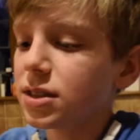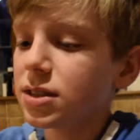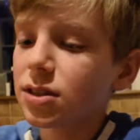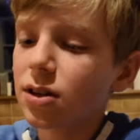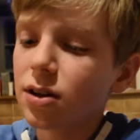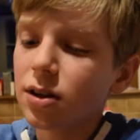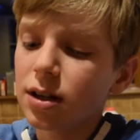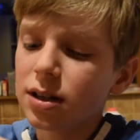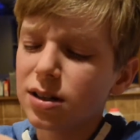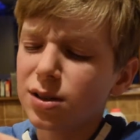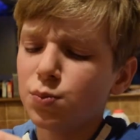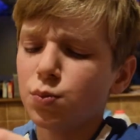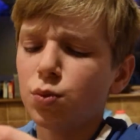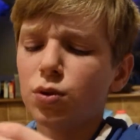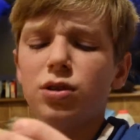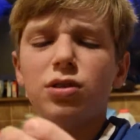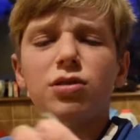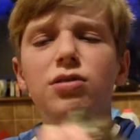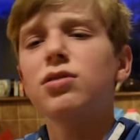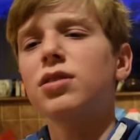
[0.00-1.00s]
size,
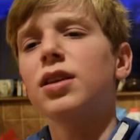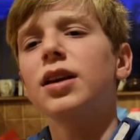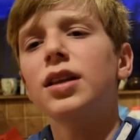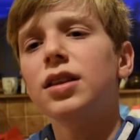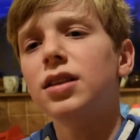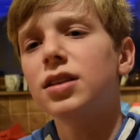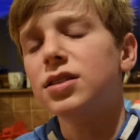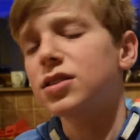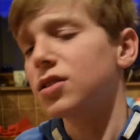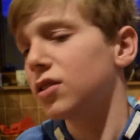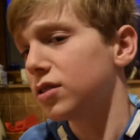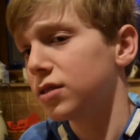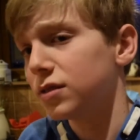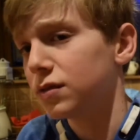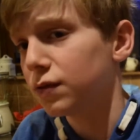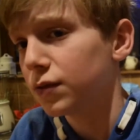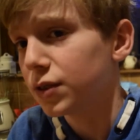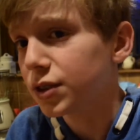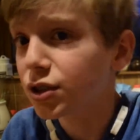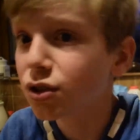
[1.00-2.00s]
what you think the size
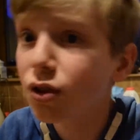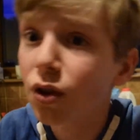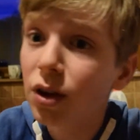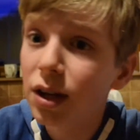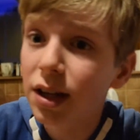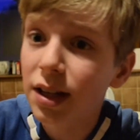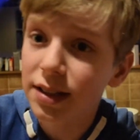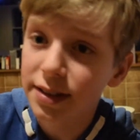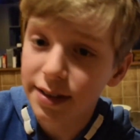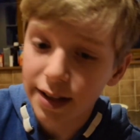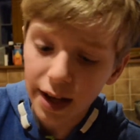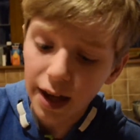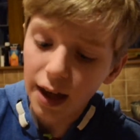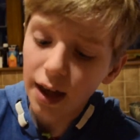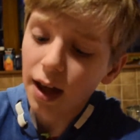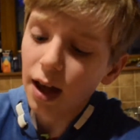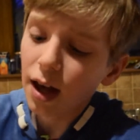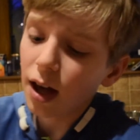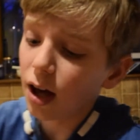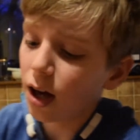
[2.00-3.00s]
of a scone is.
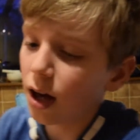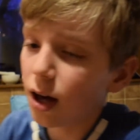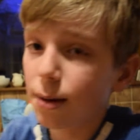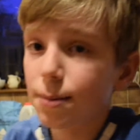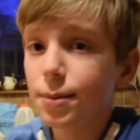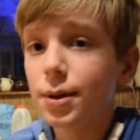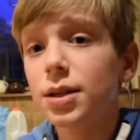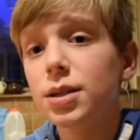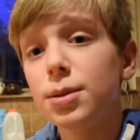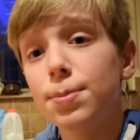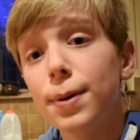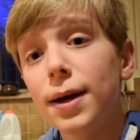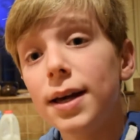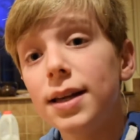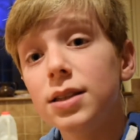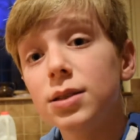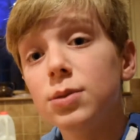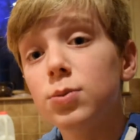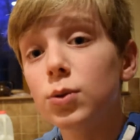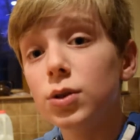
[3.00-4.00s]
It
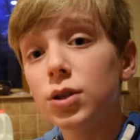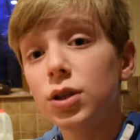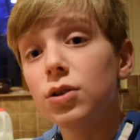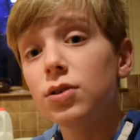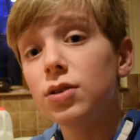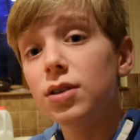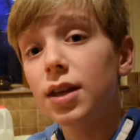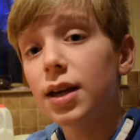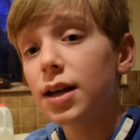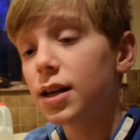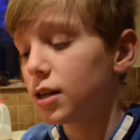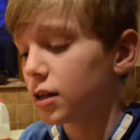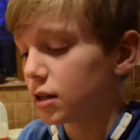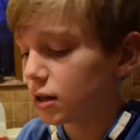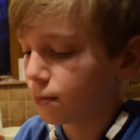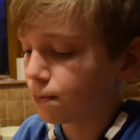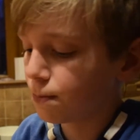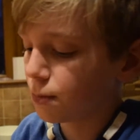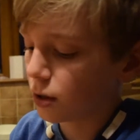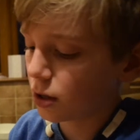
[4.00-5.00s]
depends what you
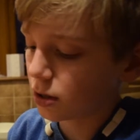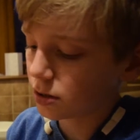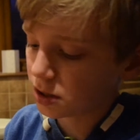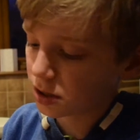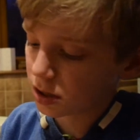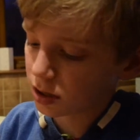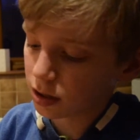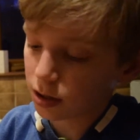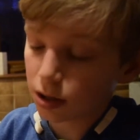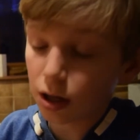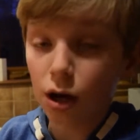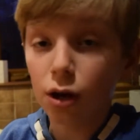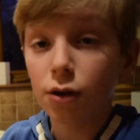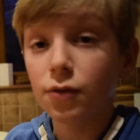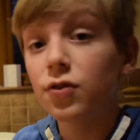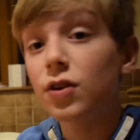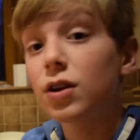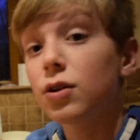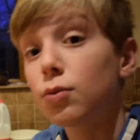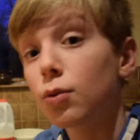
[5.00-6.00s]
think, but
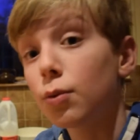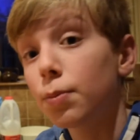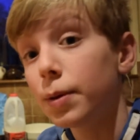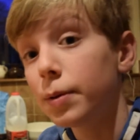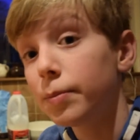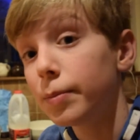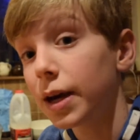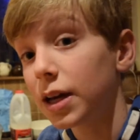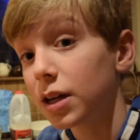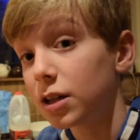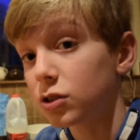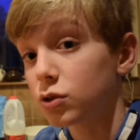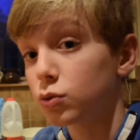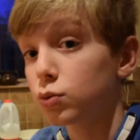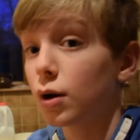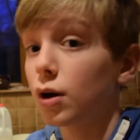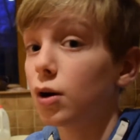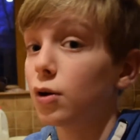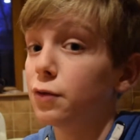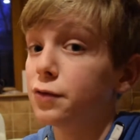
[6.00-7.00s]
hopefully we'll be making
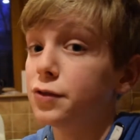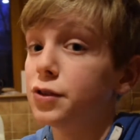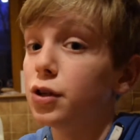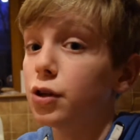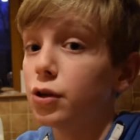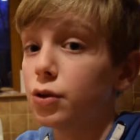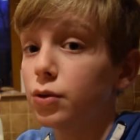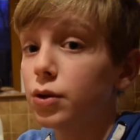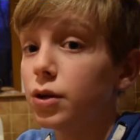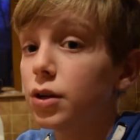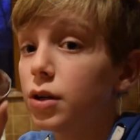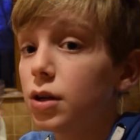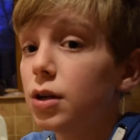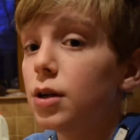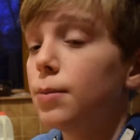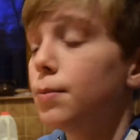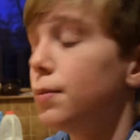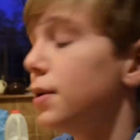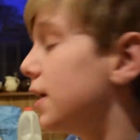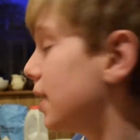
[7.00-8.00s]
12, so
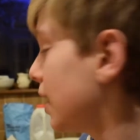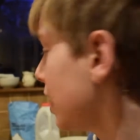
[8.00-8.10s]
be